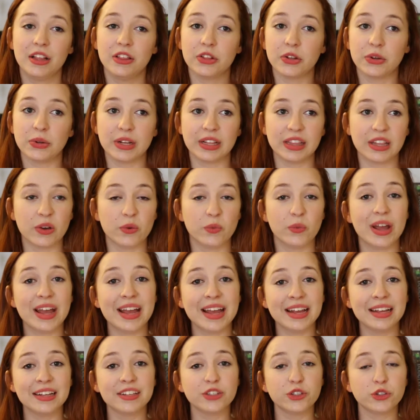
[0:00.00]
learning their
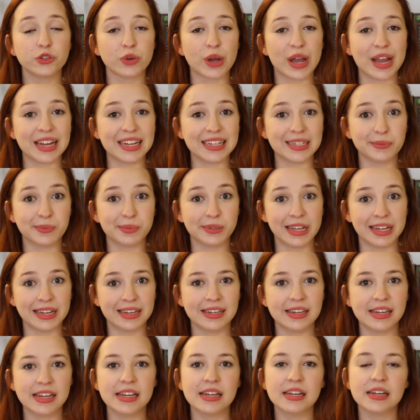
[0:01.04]
ways, trying to
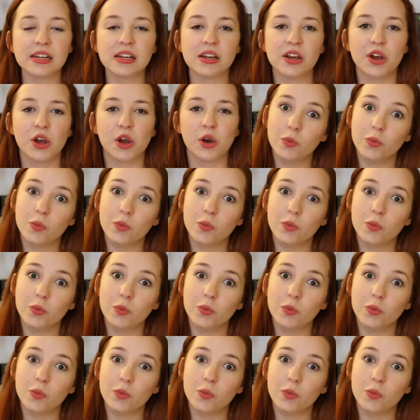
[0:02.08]
blend in,